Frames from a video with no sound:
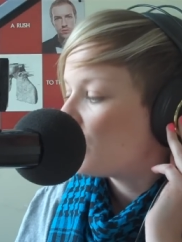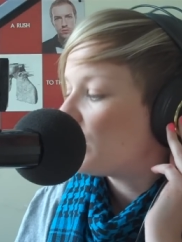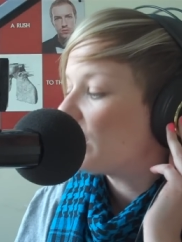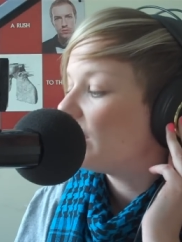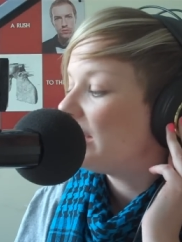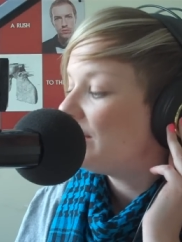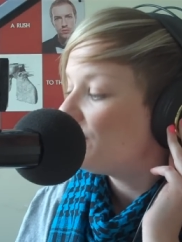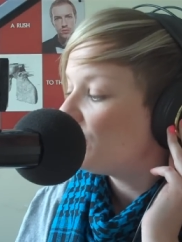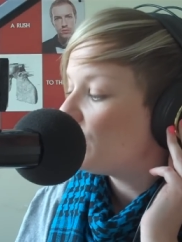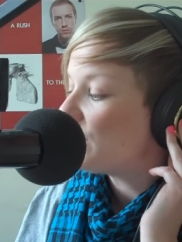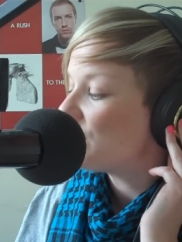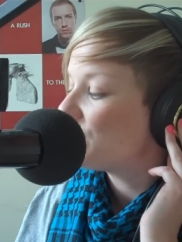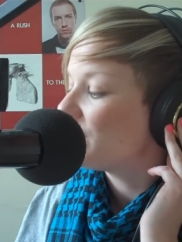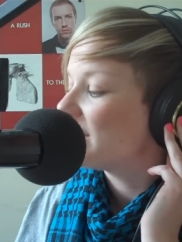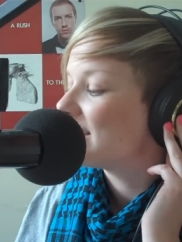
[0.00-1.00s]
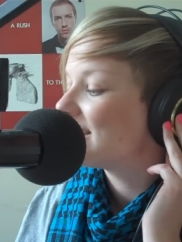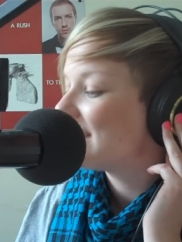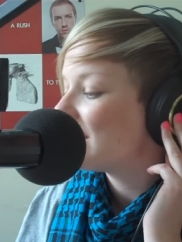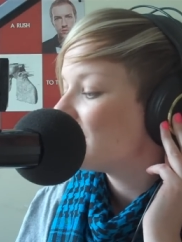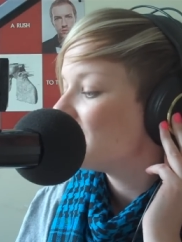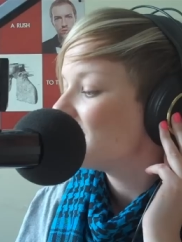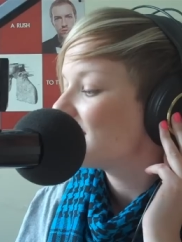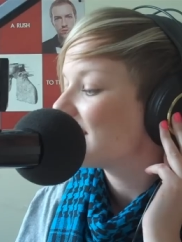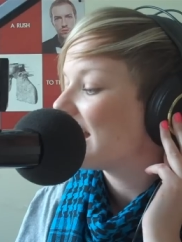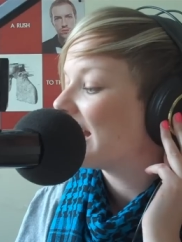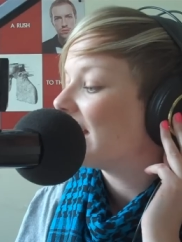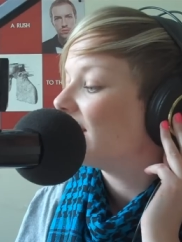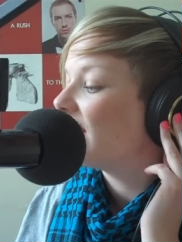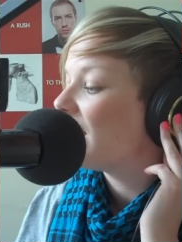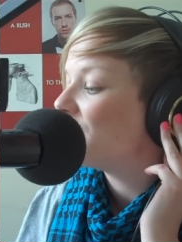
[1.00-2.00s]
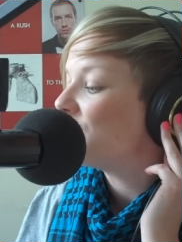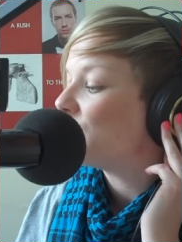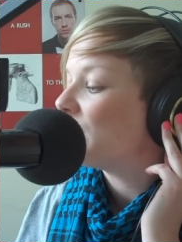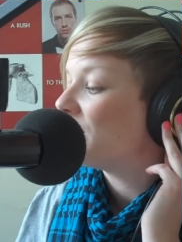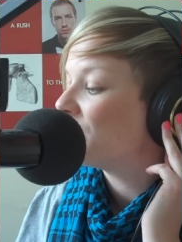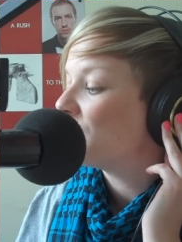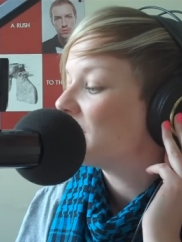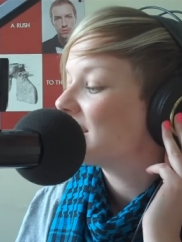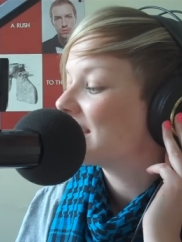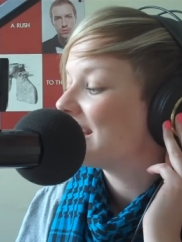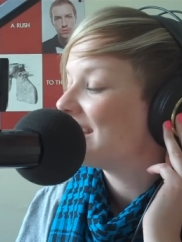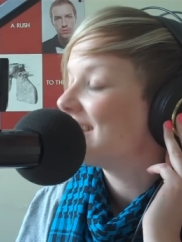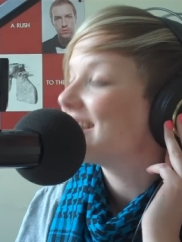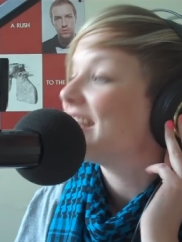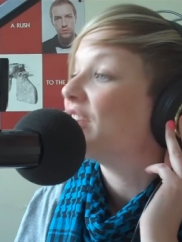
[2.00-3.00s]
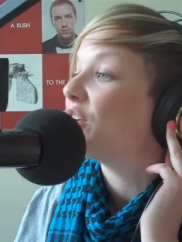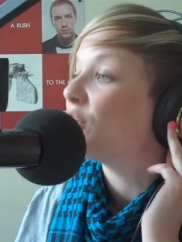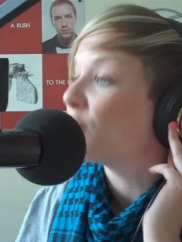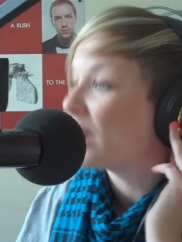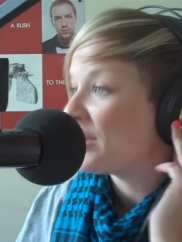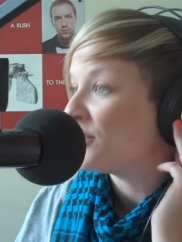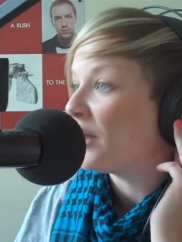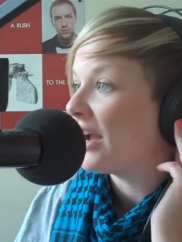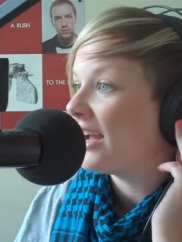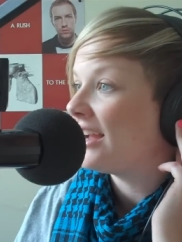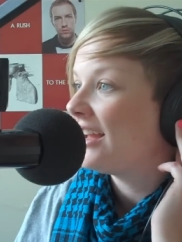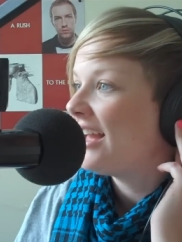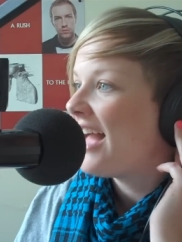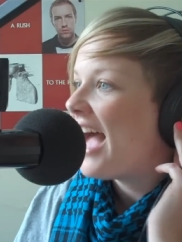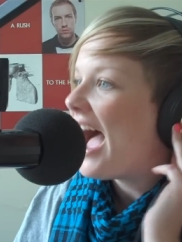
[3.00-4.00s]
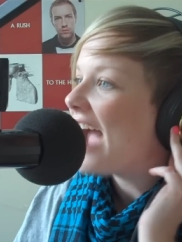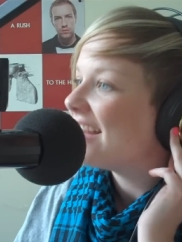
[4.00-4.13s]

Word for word: We are influential as singers, and I love to influence kids in a great way. Yeah.